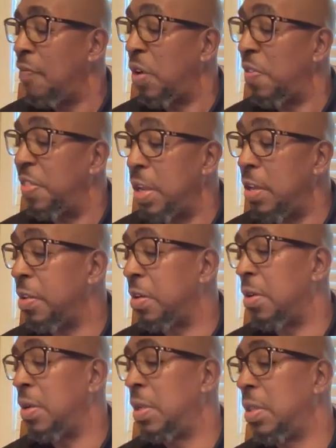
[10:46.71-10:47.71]
for
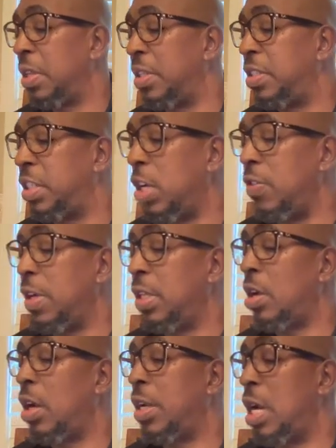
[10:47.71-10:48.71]
thither the
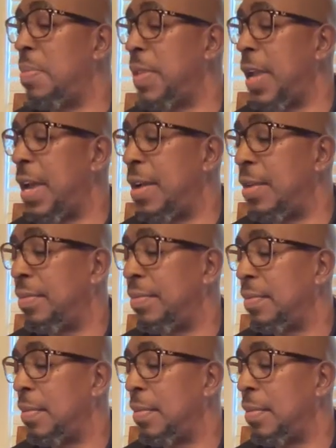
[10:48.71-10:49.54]
Syrians are come down.